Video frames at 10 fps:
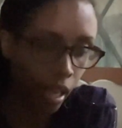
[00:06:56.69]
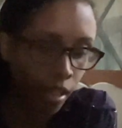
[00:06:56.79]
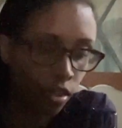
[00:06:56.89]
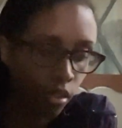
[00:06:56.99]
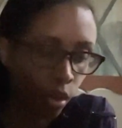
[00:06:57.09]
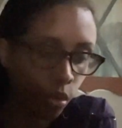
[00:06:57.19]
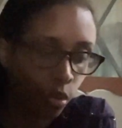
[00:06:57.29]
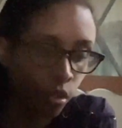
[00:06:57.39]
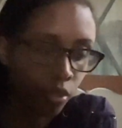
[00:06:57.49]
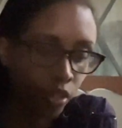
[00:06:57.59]
And so
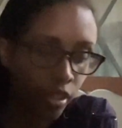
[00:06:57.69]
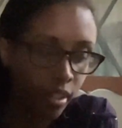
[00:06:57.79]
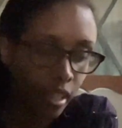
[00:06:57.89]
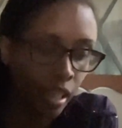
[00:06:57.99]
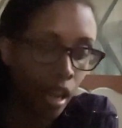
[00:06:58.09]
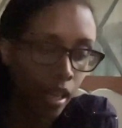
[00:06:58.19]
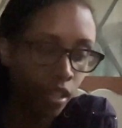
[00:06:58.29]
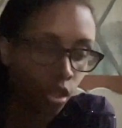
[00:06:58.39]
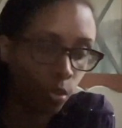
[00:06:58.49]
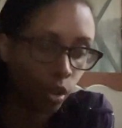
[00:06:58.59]
the first thing I
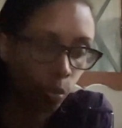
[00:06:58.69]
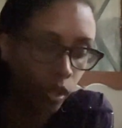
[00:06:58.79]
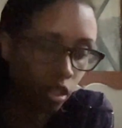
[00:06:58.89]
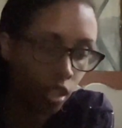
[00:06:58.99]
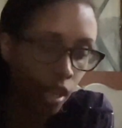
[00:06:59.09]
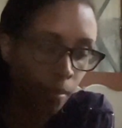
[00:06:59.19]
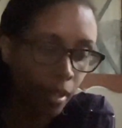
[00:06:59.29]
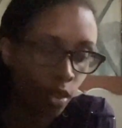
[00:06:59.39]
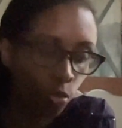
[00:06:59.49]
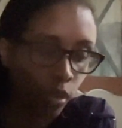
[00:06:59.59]
do in the wintertime
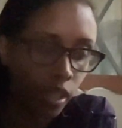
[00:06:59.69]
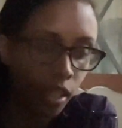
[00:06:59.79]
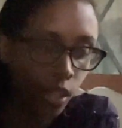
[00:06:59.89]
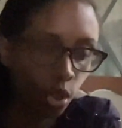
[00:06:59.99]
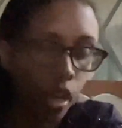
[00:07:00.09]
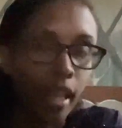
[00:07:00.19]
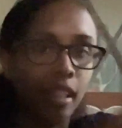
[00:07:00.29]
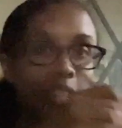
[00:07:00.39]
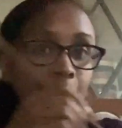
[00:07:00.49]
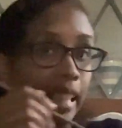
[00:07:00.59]
is really try to
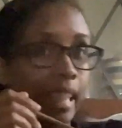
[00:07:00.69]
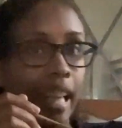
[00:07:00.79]
lean